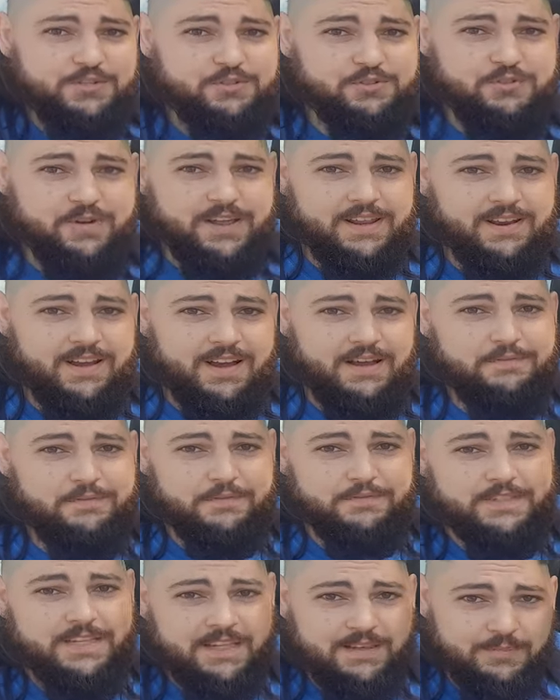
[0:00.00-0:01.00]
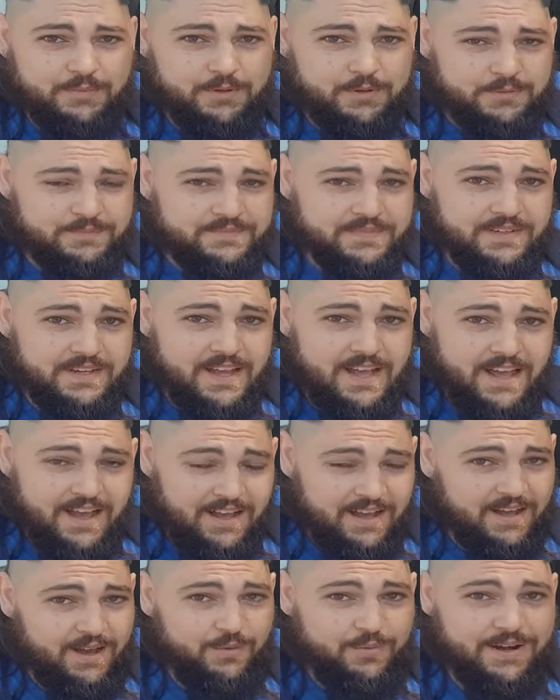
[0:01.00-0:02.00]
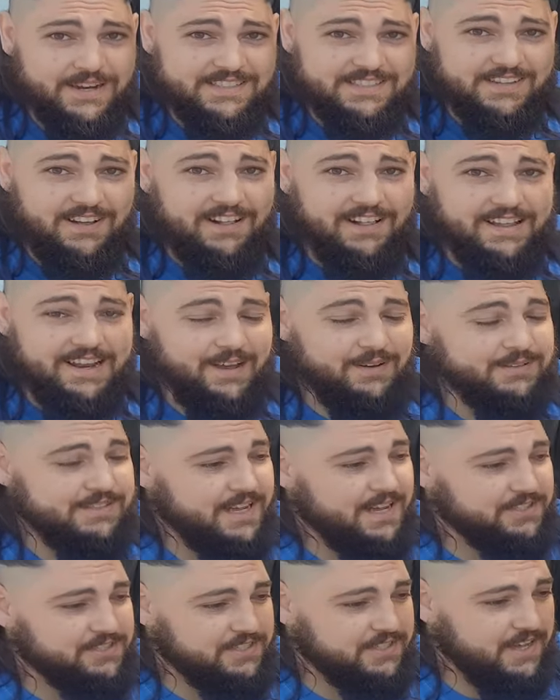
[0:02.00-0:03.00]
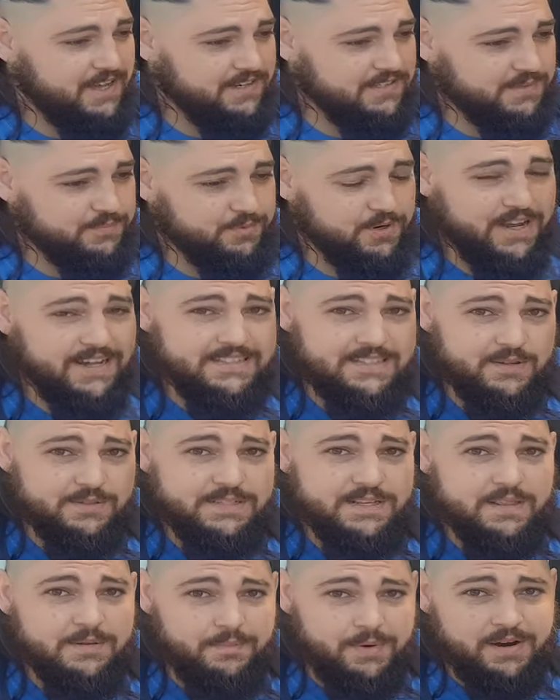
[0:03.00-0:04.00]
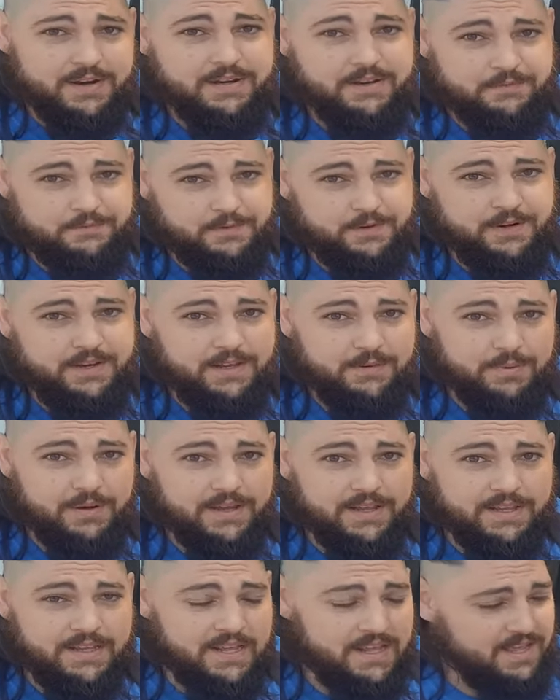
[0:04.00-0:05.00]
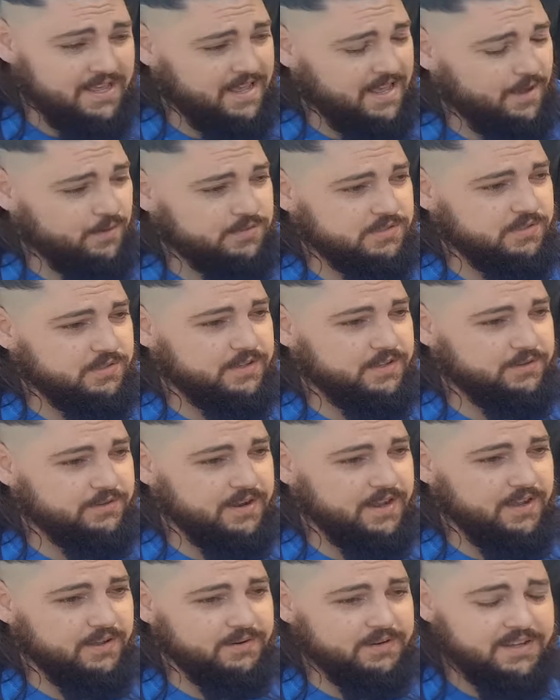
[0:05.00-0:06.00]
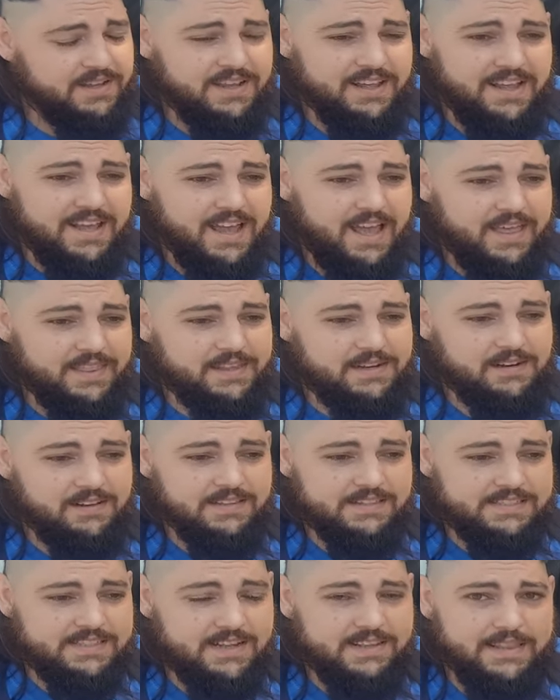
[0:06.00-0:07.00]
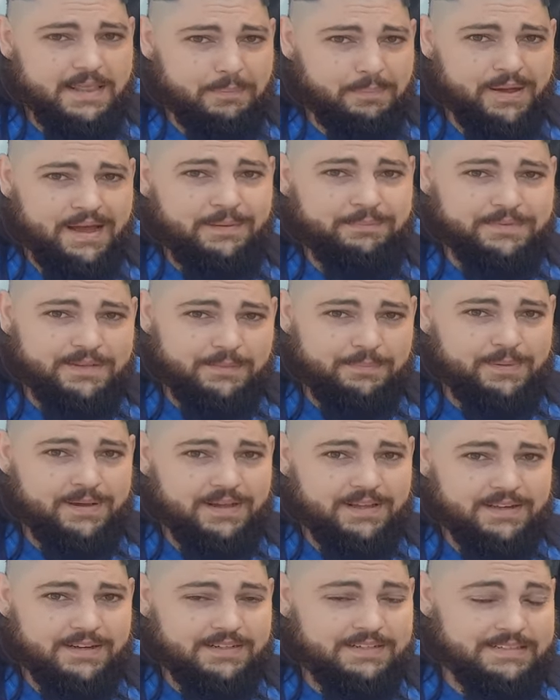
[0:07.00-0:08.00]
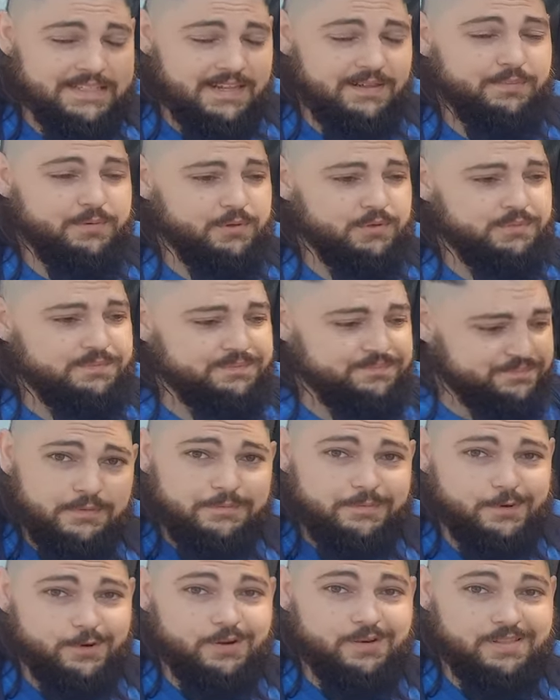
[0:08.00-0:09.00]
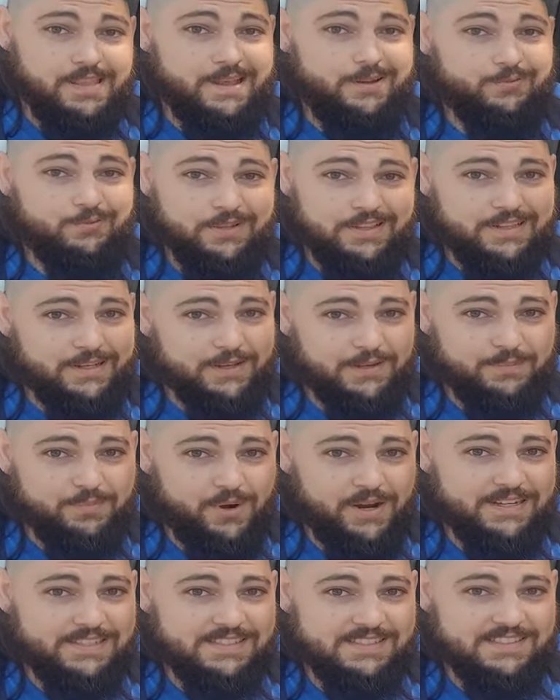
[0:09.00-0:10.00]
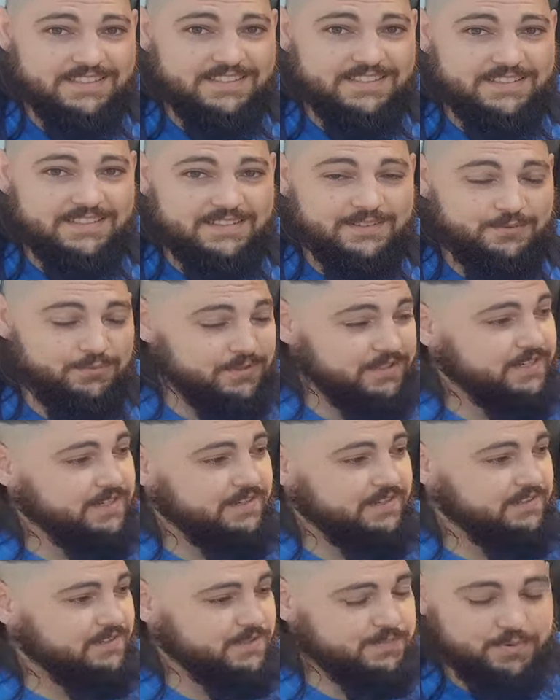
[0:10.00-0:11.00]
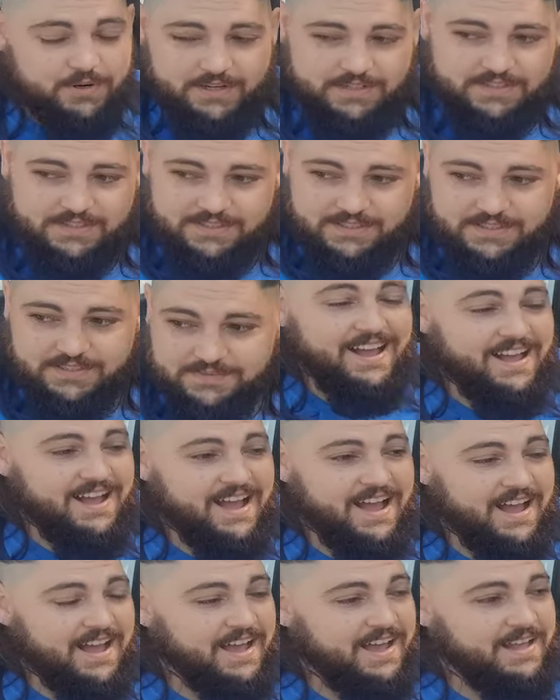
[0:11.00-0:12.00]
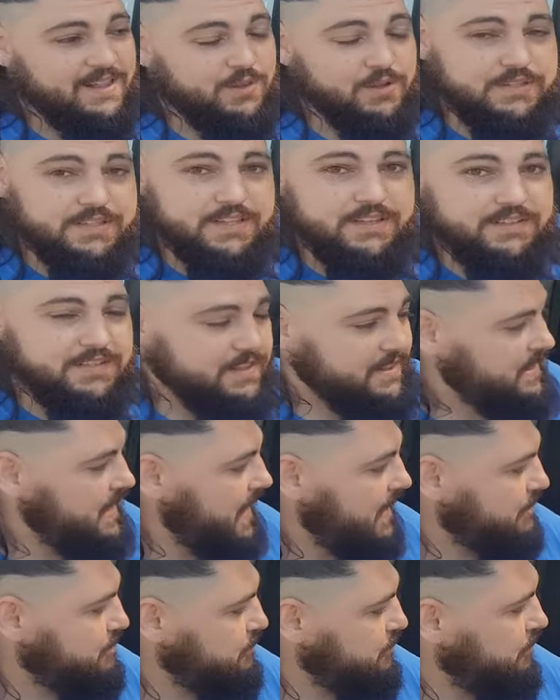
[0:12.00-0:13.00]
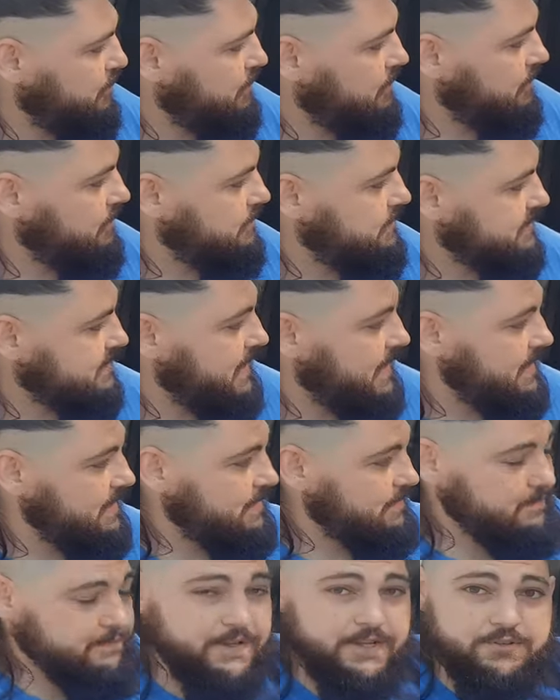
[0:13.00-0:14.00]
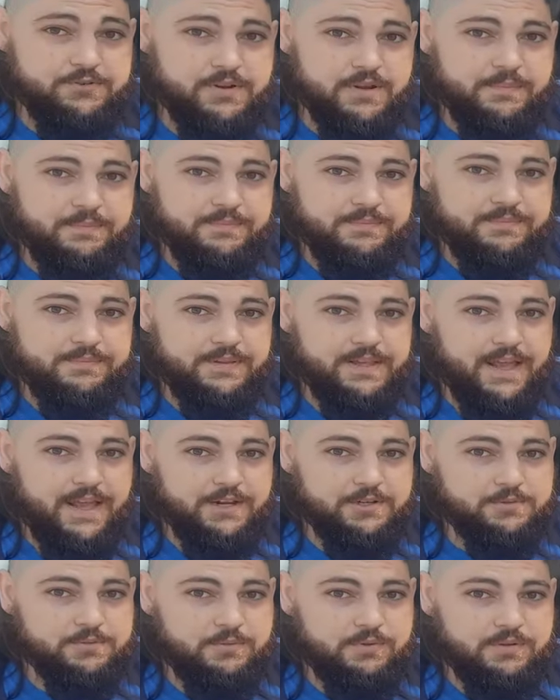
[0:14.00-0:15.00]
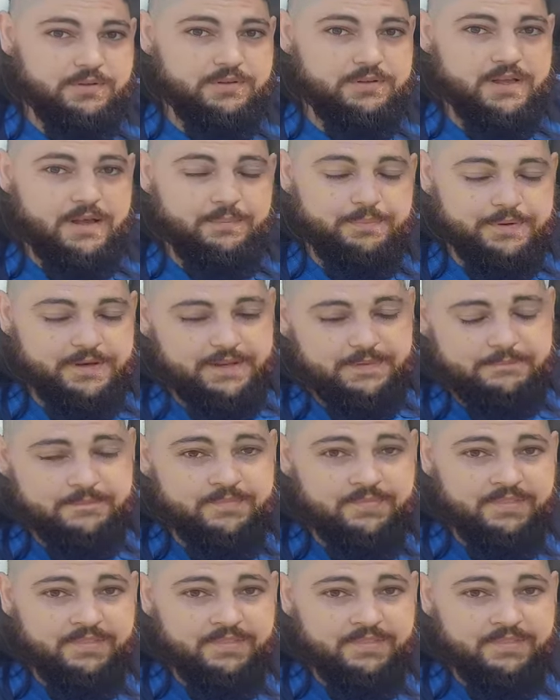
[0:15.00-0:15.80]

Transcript: Straight off of Temu. Uh, when I saw it, I was actually kind of surprised. I was in the market for an e-bike. I was looking around and then all of a sudden they popped up on Temu for like really good prices, ridiculous prices. I looked into the actual site, Victrip, the actual company,